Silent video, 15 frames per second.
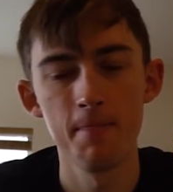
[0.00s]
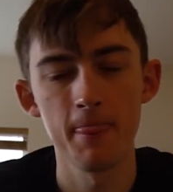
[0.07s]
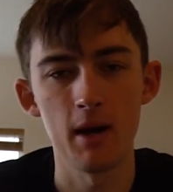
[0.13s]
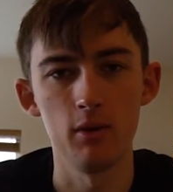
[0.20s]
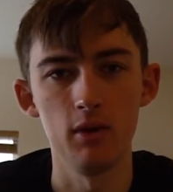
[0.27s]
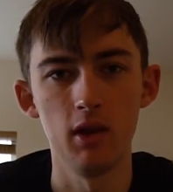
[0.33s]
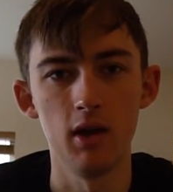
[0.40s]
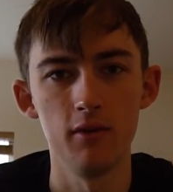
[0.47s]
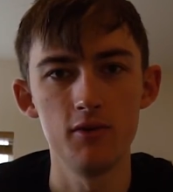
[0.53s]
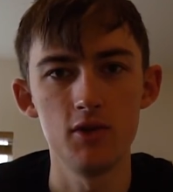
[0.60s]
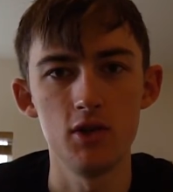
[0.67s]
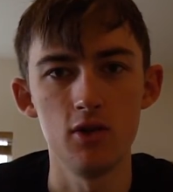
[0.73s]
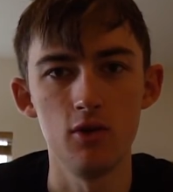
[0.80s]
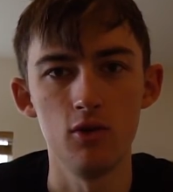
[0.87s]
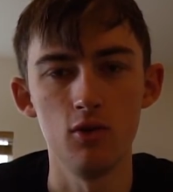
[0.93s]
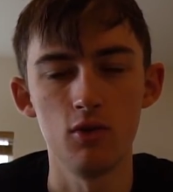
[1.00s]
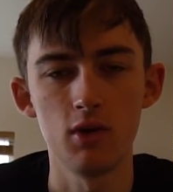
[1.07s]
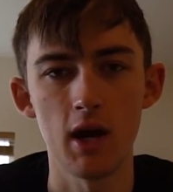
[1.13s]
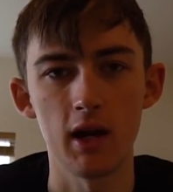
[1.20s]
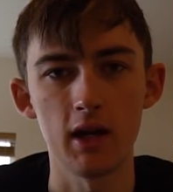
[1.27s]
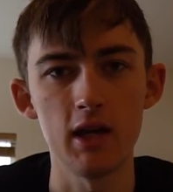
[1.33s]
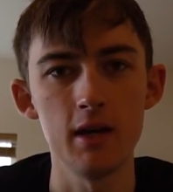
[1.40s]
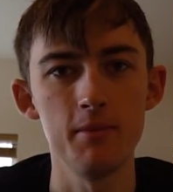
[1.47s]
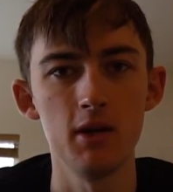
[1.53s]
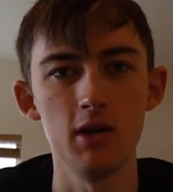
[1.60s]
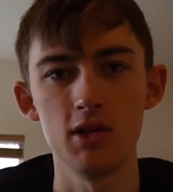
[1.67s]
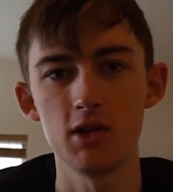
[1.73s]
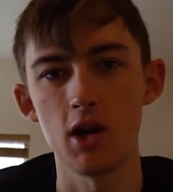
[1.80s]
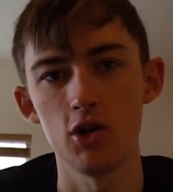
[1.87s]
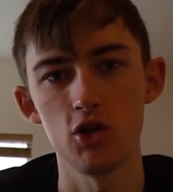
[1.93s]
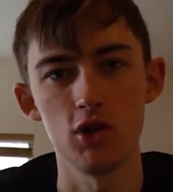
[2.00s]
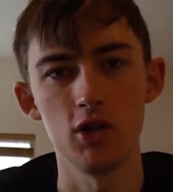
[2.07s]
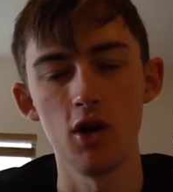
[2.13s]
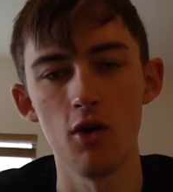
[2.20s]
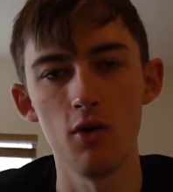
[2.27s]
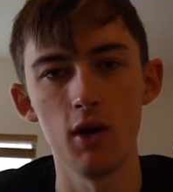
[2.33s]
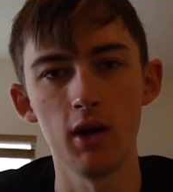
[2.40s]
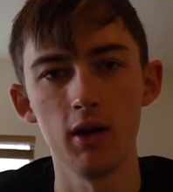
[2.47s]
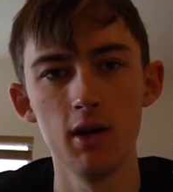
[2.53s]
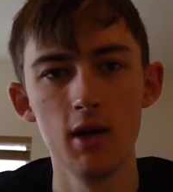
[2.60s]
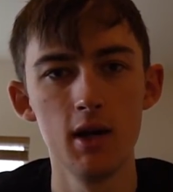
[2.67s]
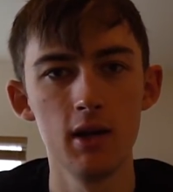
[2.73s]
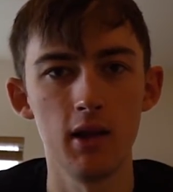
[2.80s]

I would love to kind of keep the discussion going.